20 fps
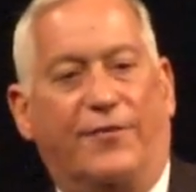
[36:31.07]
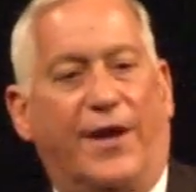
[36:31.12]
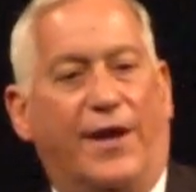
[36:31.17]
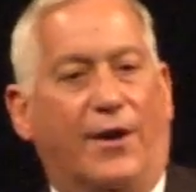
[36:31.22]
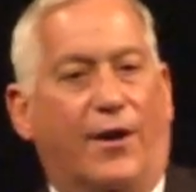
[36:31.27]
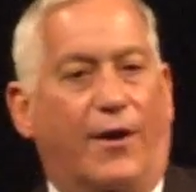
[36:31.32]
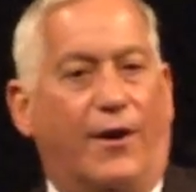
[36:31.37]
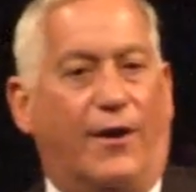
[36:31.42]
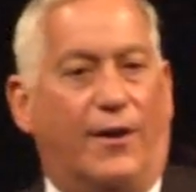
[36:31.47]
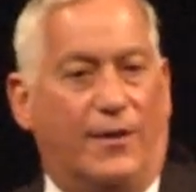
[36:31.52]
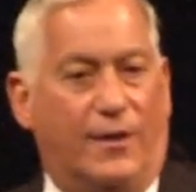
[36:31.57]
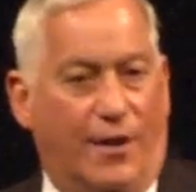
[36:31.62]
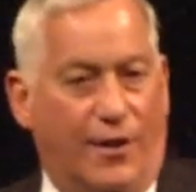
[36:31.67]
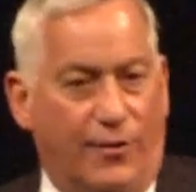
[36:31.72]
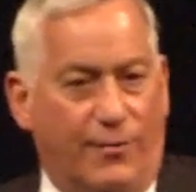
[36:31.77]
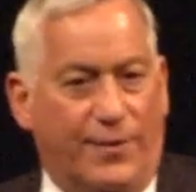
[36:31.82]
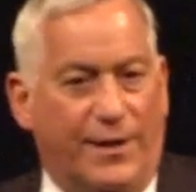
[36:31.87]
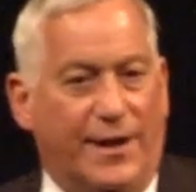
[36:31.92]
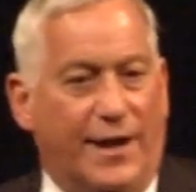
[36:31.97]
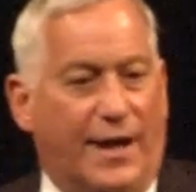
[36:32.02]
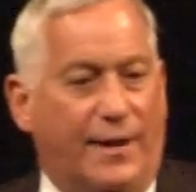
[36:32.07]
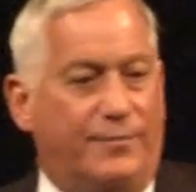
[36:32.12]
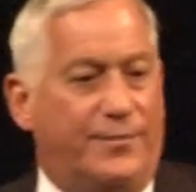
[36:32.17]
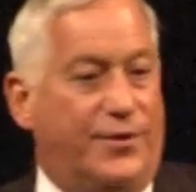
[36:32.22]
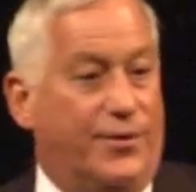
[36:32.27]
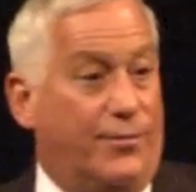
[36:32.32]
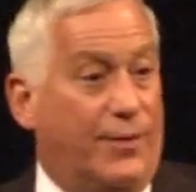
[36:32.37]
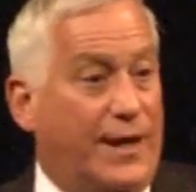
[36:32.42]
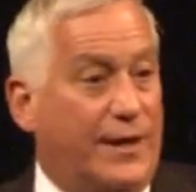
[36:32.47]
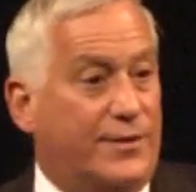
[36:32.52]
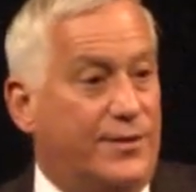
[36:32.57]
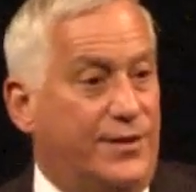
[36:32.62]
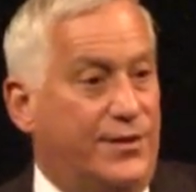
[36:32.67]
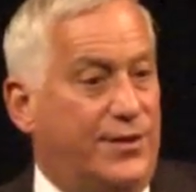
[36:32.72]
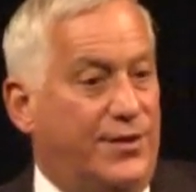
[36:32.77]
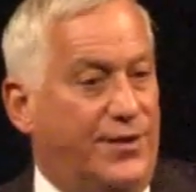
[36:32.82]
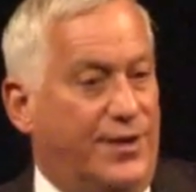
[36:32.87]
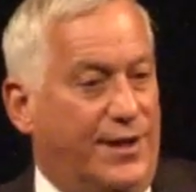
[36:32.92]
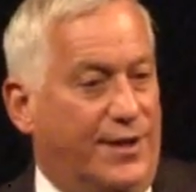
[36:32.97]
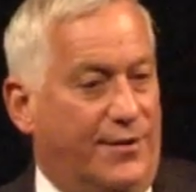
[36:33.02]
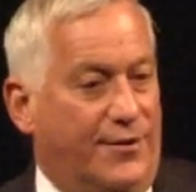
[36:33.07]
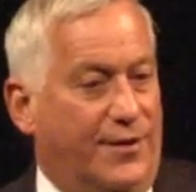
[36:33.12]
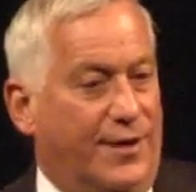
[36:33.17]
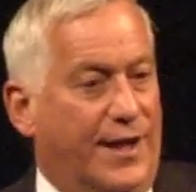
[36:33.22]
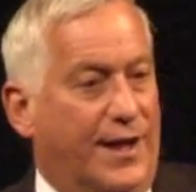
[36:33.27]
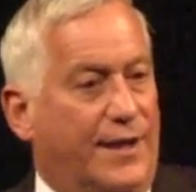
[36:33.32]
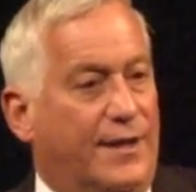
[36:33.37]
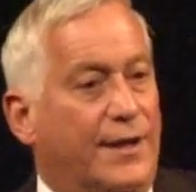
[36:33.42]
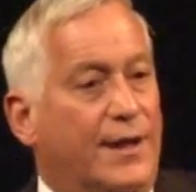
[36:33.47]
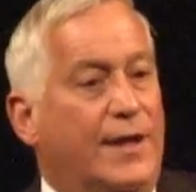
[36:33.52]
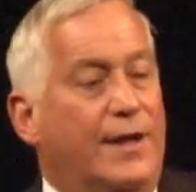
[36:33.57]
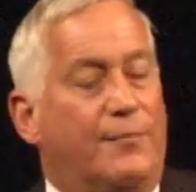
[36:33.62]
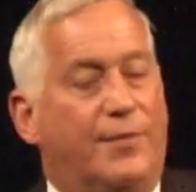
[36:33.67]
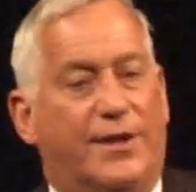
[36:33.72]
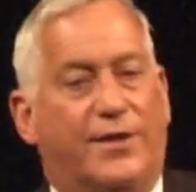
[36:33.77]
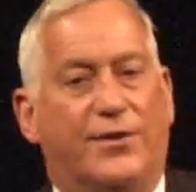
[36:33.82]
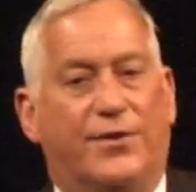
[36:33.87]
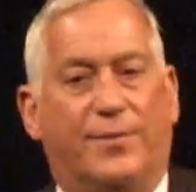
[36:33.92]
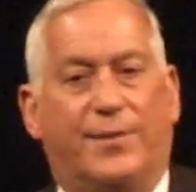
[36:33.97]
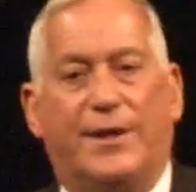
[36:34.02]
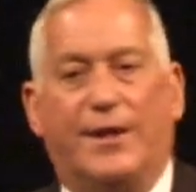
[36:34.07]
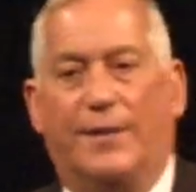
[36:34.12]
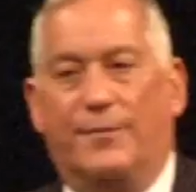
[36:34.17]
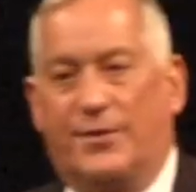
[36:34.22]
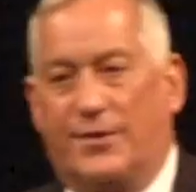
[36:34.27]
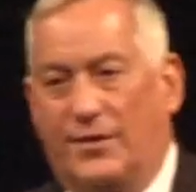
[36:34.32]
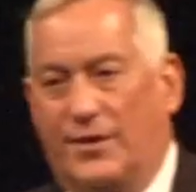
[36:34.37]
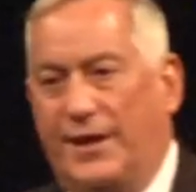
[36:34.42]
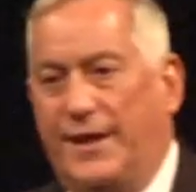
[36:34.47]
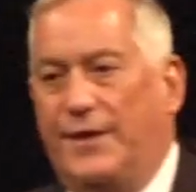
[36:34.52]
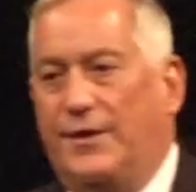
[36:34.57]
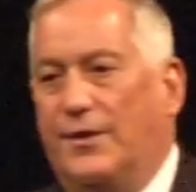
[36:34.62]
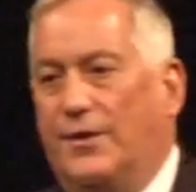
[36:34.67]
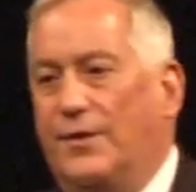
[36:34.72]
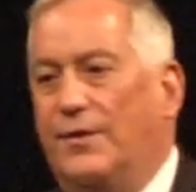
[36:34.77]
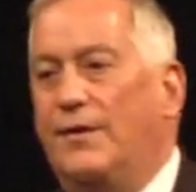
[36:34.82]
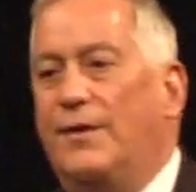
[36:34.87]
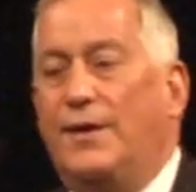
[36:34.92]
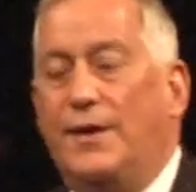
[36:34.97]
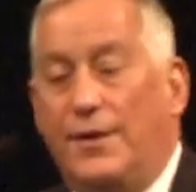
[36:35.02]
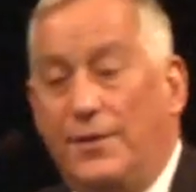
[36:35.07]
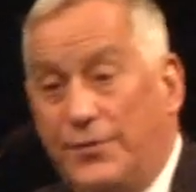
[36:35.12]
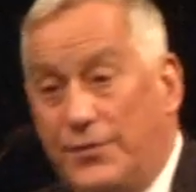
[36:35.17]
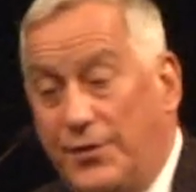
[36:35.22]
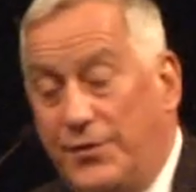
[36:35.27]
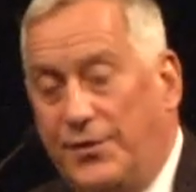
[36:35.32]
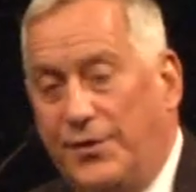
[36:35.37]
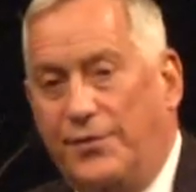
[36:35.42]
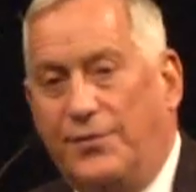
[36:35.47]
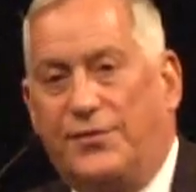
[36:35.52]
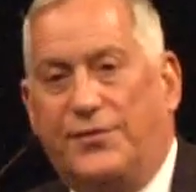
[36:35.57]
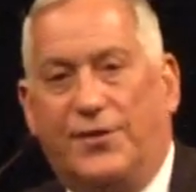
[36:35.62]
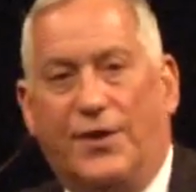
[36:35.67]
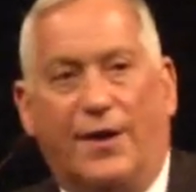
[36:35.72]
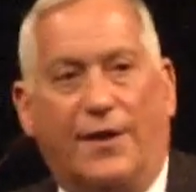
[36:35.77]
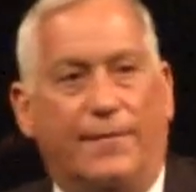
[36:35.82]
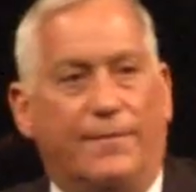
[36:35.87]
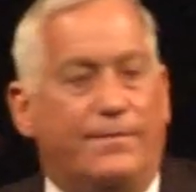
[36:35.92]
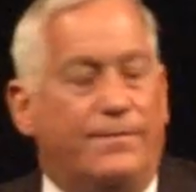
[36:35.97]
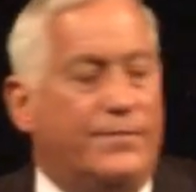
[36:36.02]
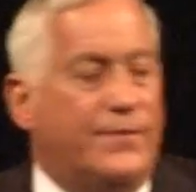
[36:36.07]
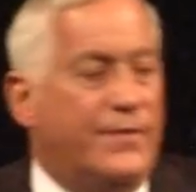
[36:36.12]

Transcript: They all open up directly to the internet because it becomes legal to do so.